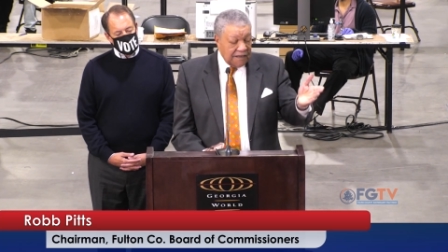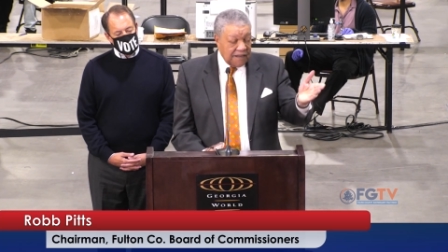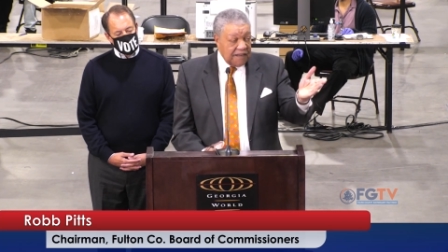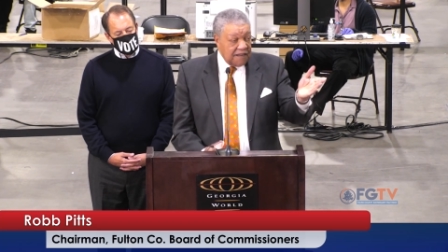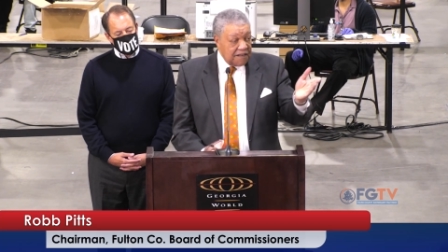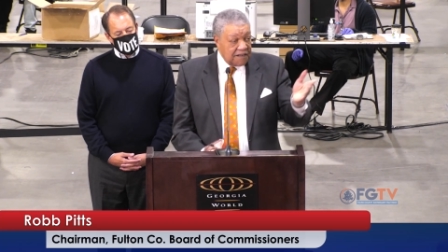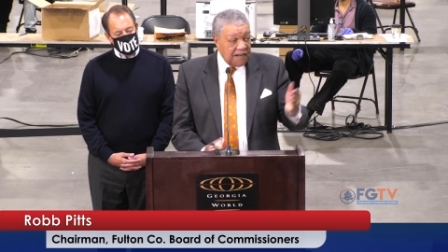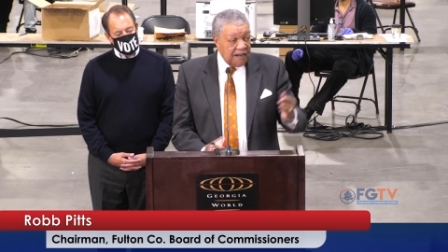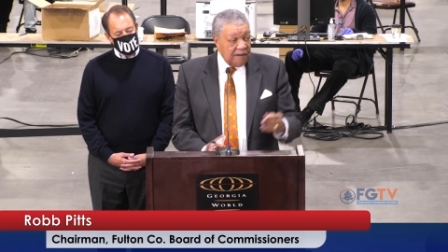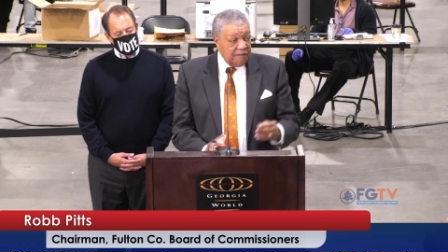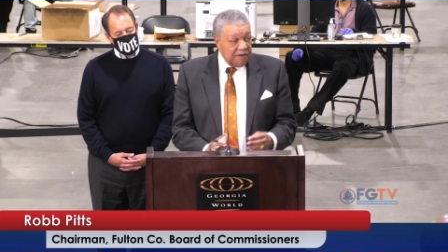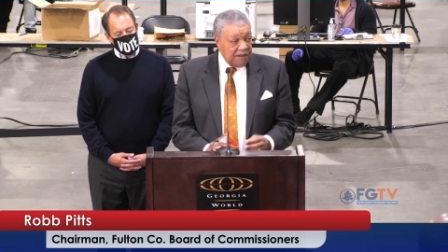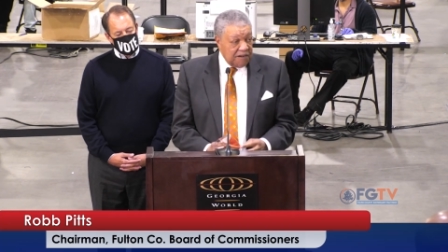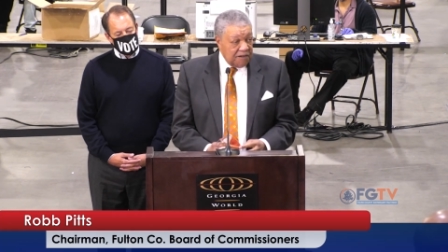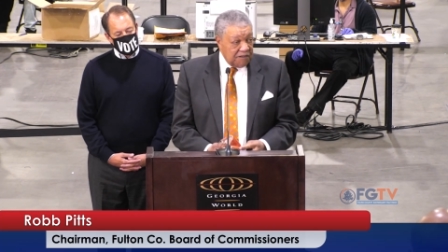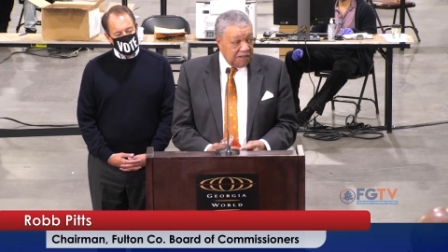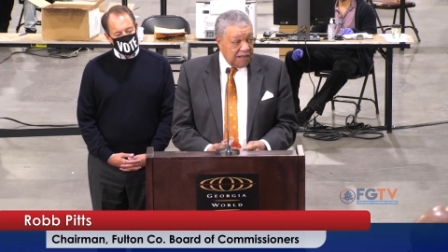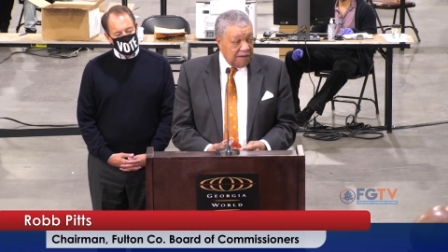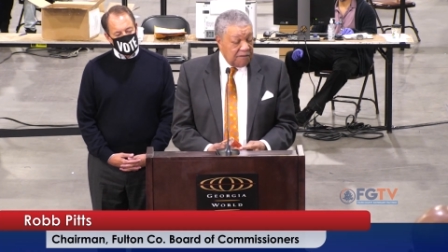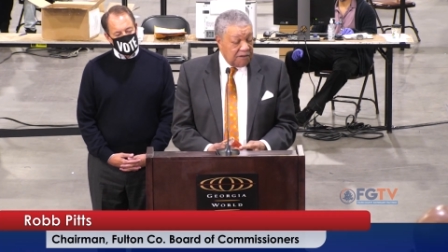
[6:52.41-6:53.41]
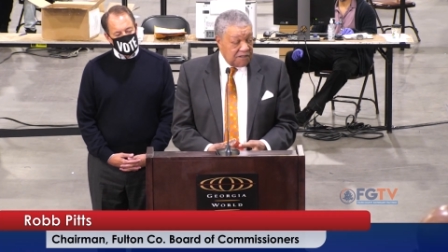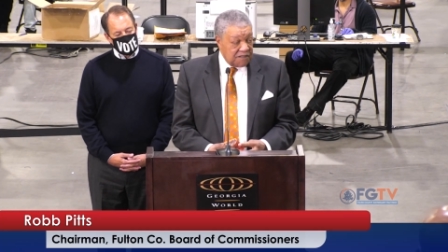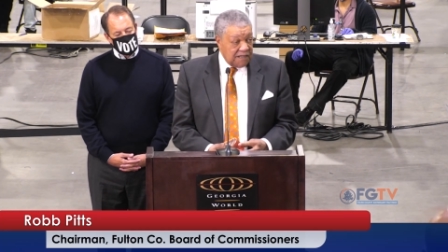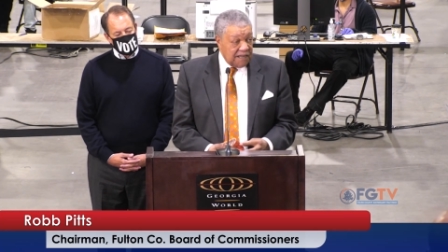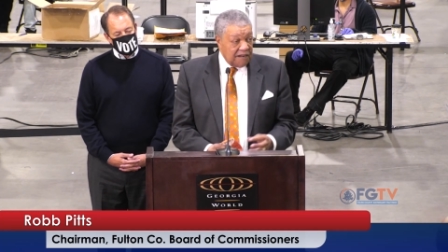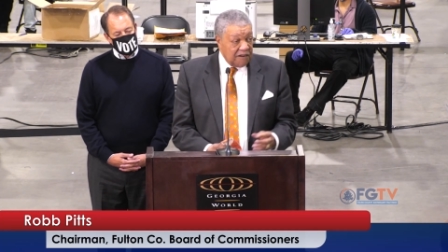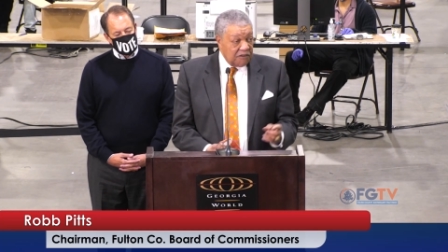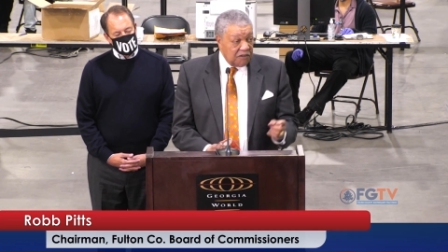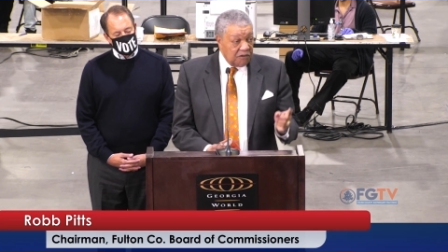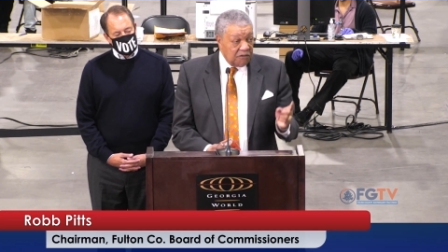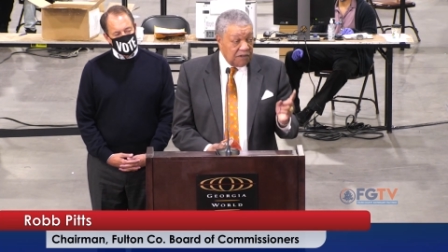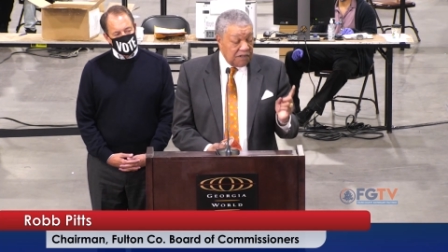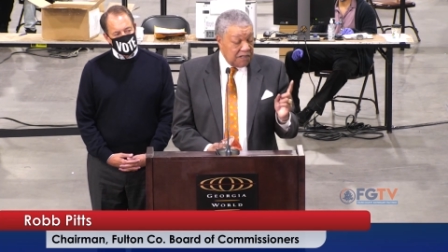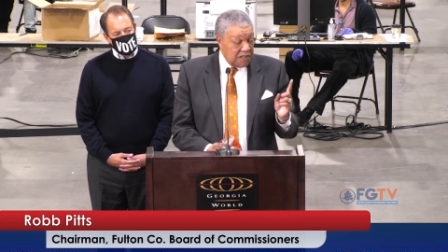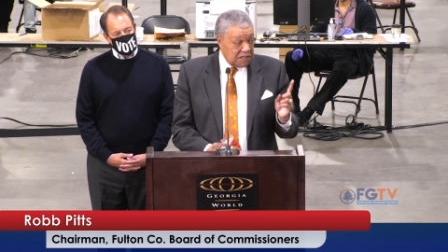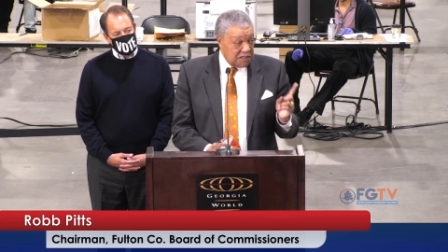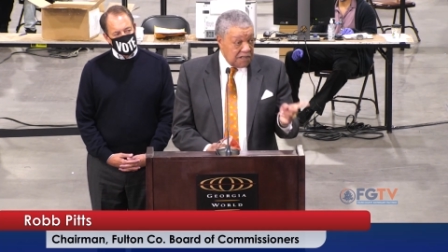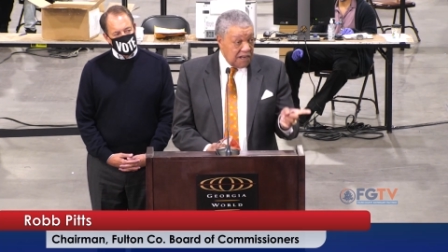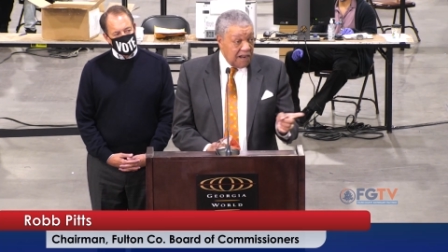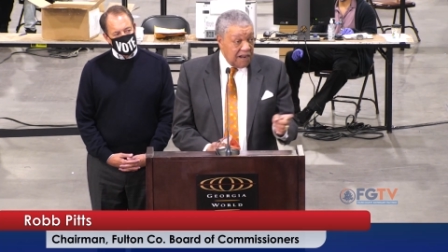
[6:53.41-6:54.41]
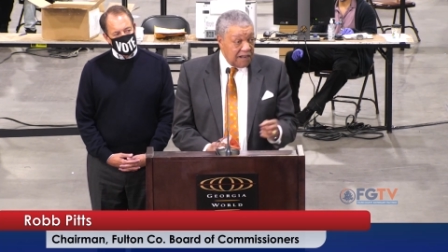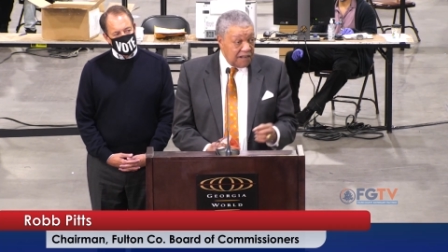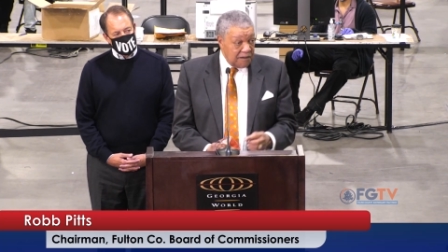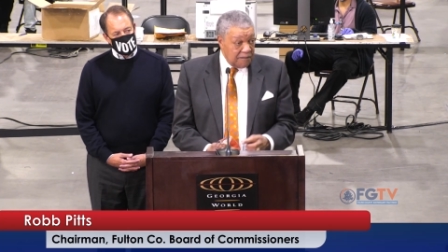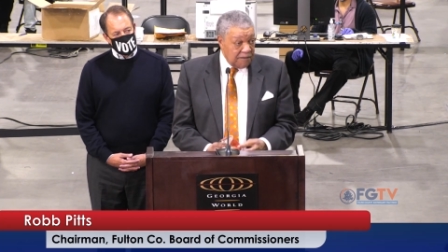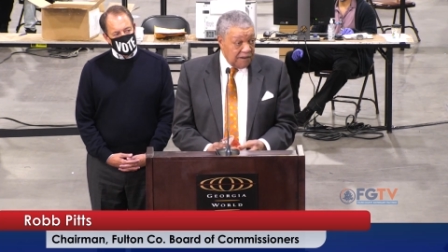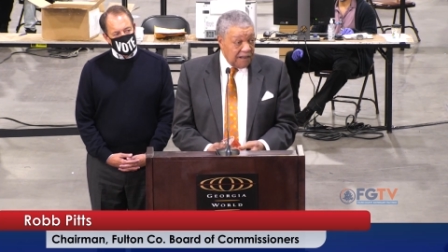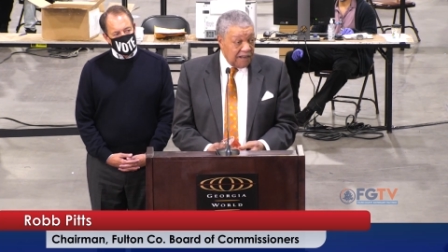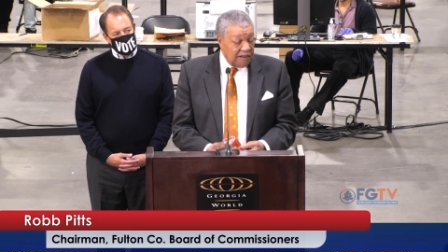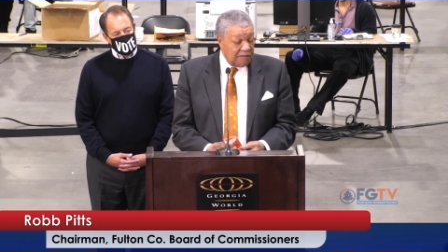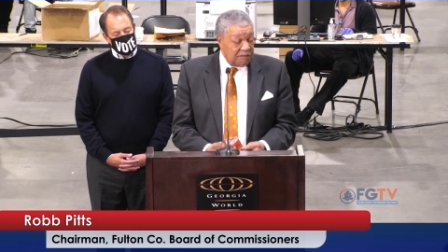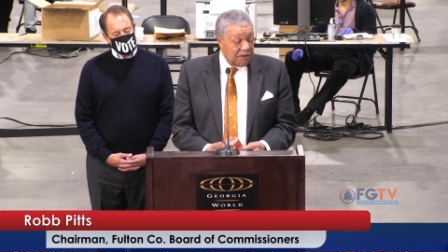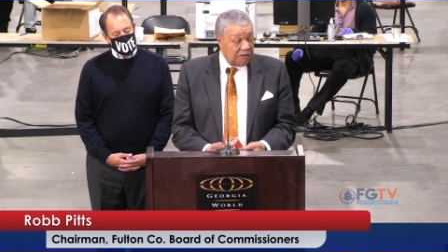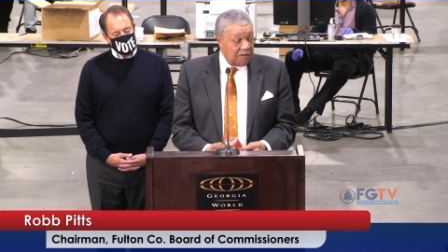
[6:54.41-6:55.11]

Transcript: I can't comment on that because I don't know what he's talking about,